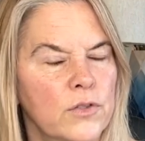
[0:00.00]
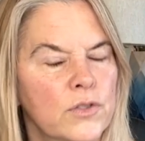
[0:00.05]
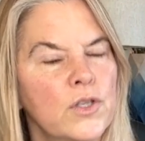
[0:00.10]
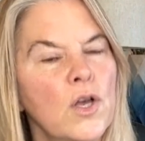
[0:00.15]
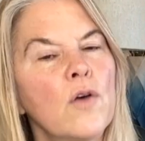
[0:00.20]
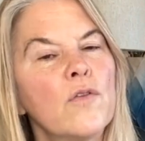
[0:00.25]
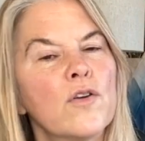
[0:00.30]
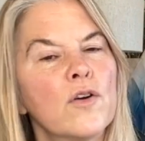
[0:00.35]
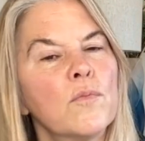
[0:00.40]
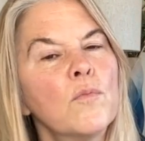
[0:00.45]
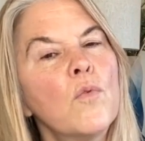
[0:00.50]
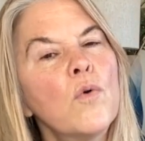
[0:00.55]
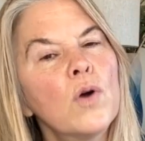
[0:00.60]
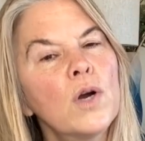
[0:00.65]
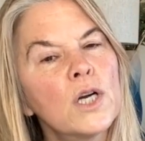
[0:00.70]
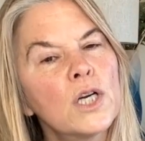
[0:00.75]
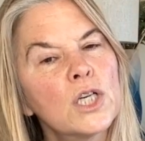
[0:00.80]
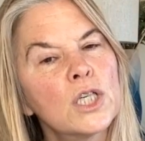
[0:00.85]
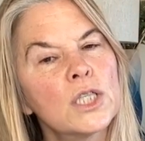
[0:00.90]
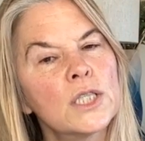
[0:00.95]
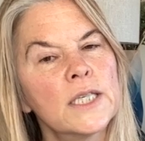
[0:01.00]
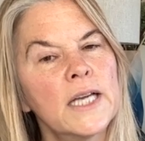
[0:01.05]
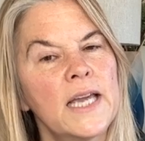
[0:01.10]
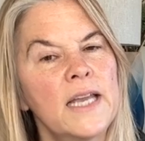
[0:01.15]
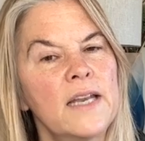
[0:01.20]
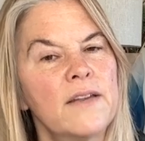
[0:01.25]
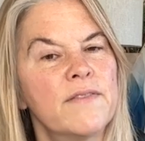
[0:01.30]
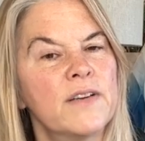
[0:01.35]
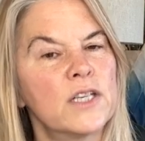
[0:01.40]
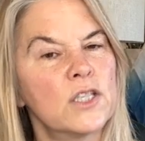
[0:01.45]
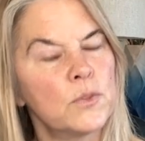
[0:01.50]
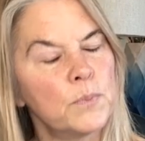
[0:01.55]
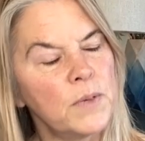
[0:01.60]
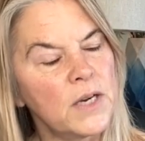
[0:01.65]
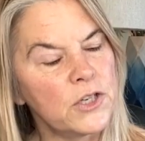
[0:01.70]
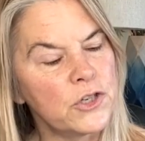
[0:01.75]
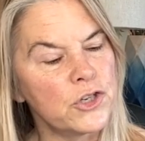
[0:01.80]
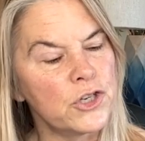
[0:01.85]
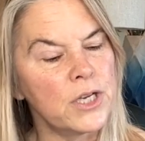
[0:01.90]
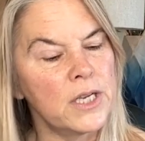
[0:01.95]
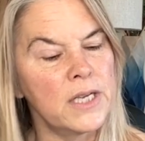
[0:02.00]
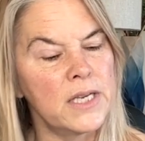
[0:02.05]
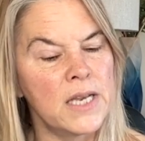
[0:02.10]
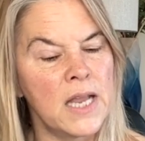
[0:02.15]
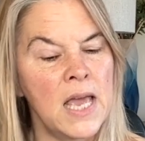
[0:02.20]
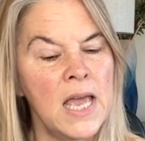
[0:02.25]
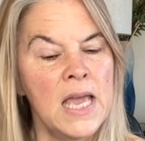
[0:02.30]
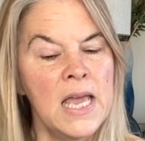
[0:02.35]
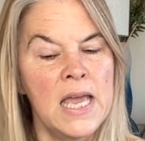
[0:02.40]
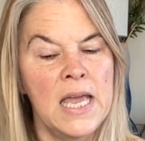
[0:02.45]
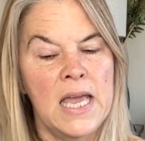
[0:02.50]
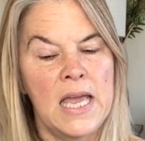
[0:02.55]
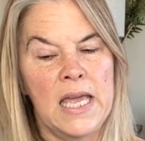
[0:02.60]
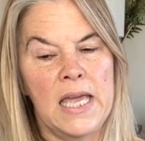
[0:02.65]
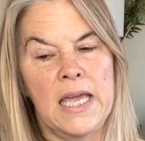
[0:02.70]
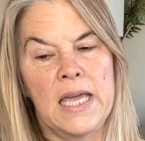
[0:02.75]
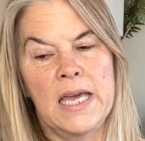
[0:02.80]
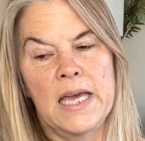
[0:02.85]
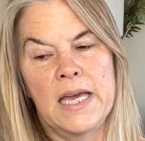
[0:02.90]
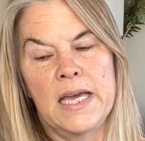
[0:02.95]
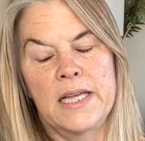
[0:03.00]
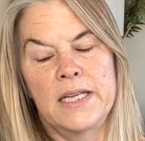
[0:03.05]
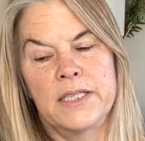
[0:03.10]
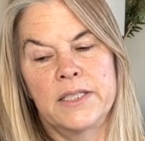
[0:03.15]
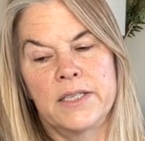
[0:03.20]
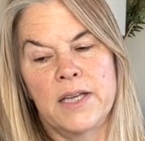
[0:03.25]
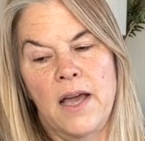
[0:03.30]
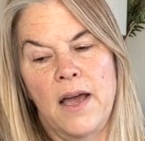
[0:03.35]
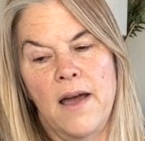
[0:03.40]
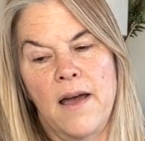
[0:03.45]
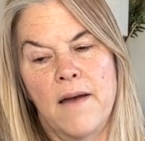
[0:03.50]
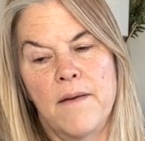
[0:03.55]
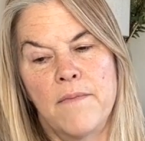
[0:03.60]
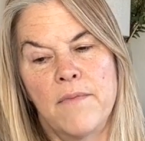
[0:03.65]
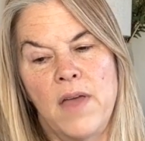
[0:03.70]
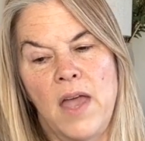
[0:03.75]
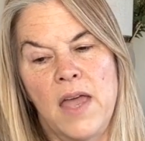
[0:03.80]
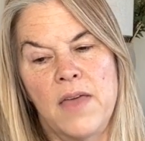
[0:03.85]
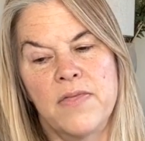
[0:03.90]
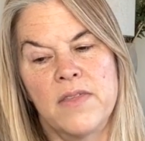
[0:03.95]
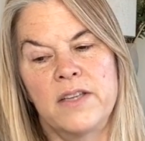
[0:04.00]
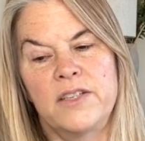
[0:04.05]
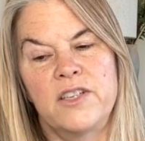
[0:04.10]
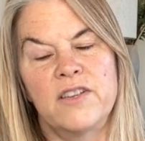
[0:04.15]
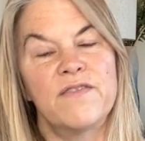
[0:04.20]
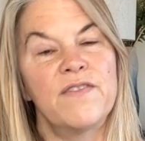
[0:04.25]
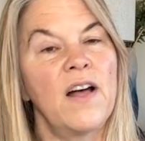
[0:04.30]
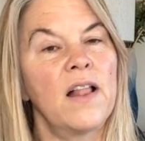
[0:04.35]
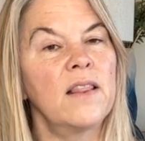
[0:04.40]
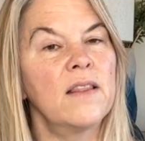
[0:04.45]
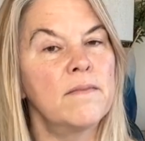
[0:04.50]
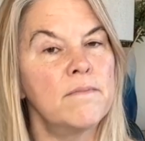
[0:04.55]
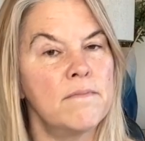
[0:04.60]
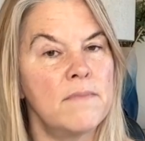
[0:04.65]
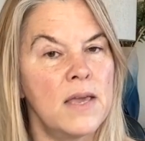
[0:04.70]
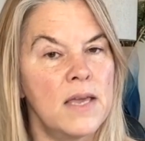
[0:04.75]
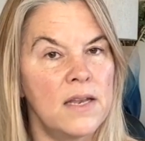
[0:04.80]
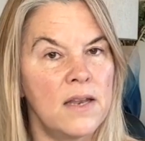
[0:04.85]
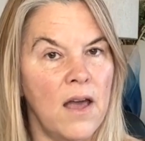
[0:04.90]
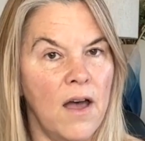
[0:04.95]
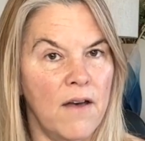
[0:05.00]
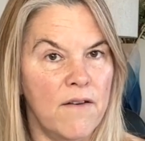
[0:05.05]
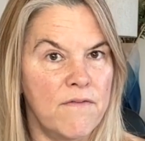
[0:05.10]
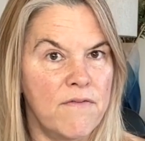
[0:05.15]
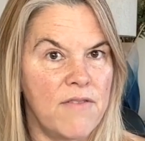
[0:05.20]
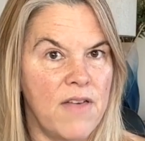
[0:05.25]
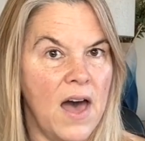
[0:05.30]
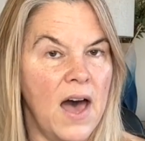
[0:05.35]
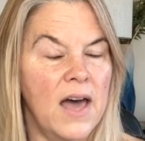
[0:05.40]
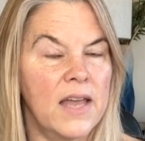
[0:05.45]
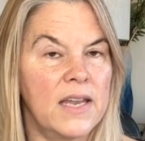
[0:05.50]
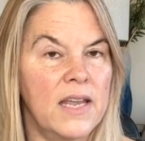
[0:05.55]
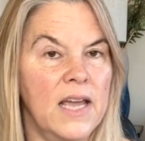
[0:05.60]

So they're more creative expression and the development of that.